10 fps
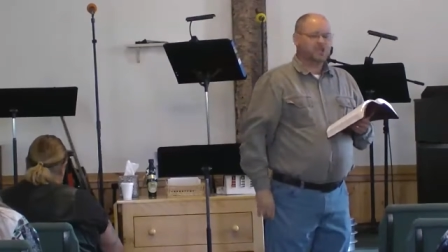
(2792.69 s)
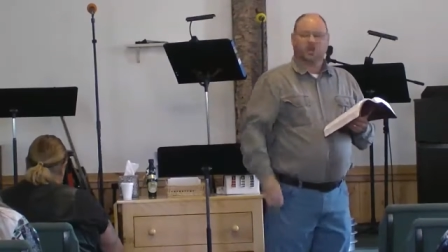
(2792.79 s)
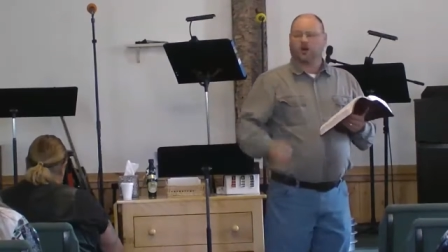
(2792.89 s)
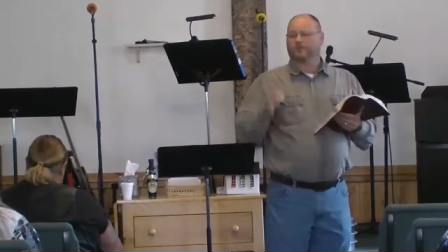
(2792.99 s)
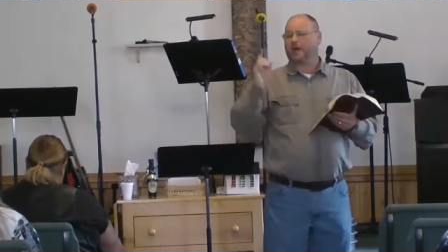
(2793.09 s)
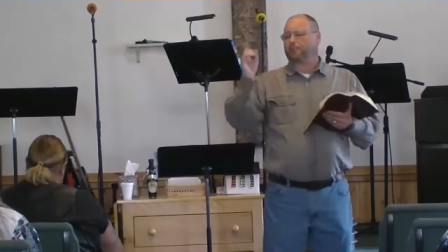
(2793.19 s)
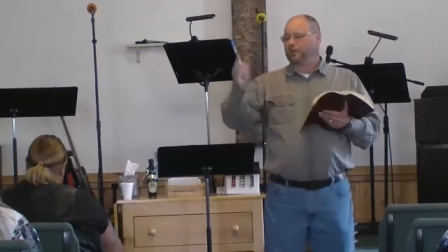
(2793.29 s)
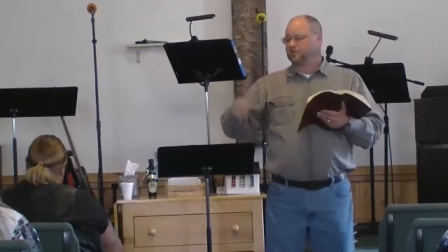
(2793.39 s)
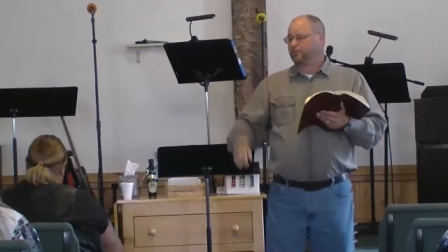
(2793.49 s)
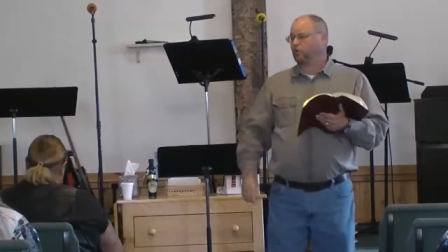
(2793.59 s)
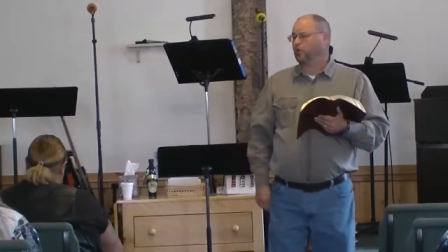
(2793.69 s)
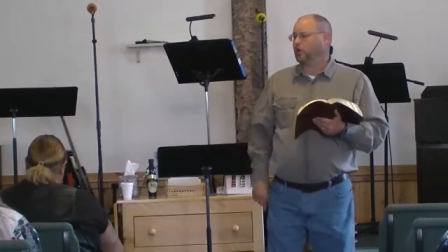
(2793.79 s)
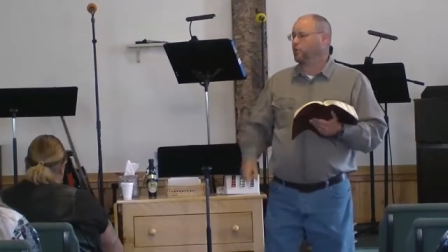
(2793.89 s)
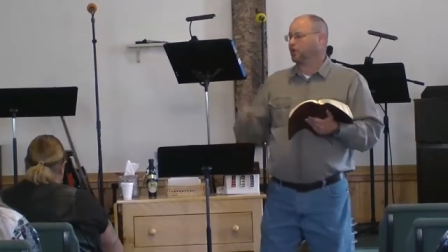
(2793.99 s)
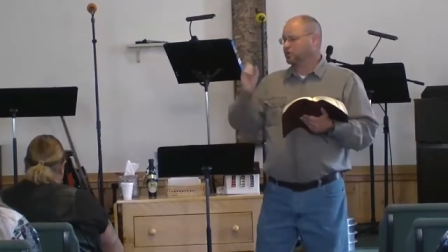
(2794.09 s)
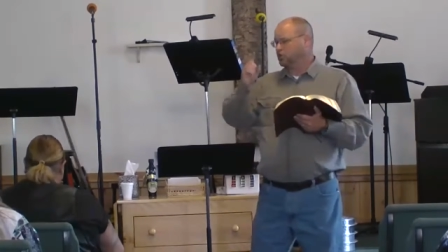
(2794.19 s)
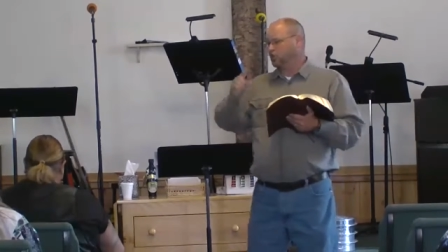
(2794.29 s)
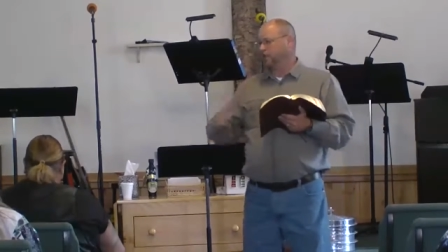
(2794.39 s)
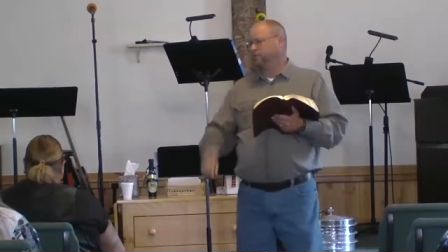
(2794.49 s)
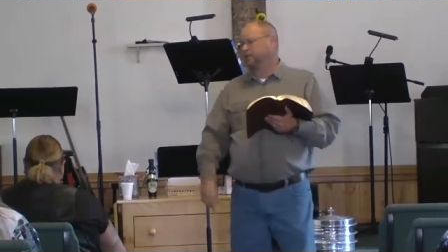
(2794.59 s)
You know, if that principle really worked and
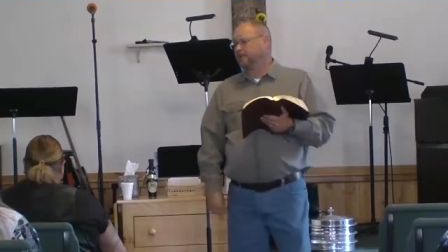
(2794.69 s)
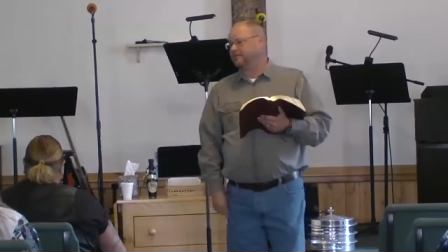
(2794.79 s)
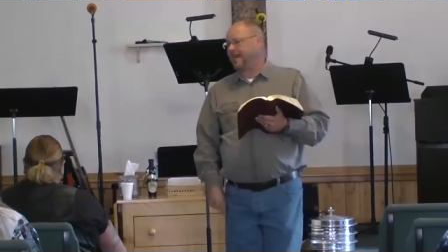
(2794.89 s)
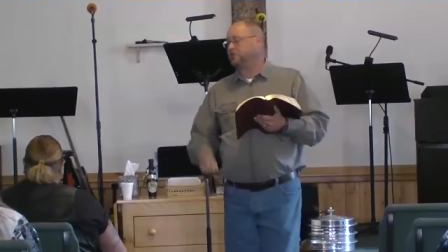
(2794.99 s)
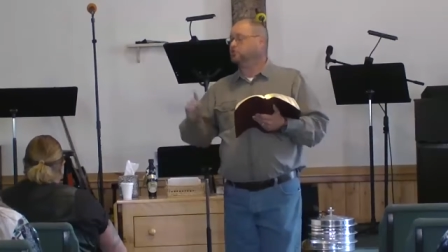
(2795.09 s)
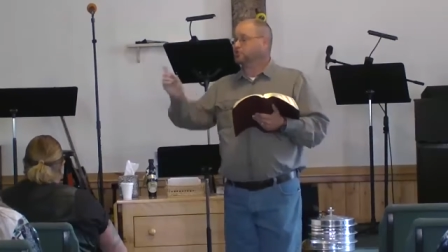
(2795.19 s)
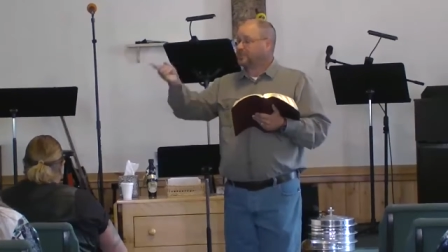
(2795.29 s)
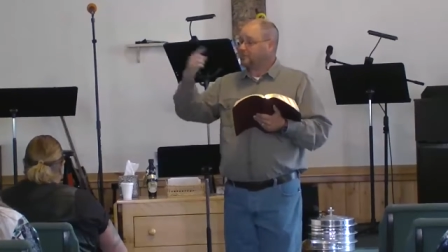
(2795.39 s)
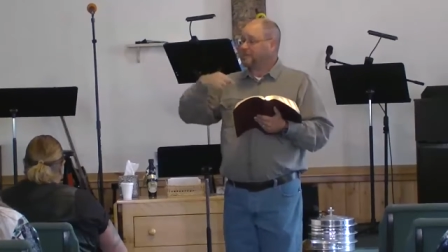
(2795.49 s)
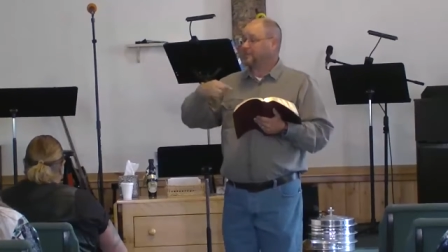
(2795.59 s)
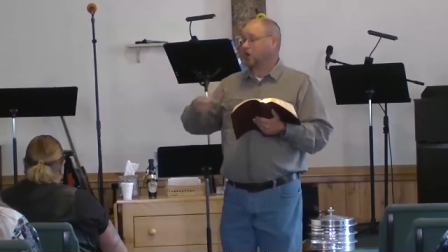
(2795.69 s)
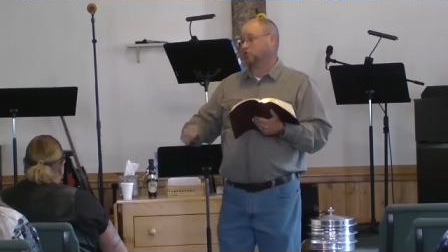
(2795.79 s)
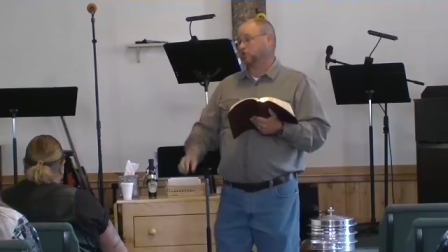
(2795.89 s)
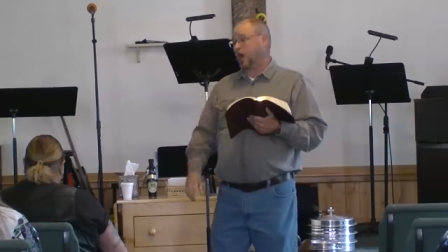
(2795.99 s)
you really believe that, you should send me the hundred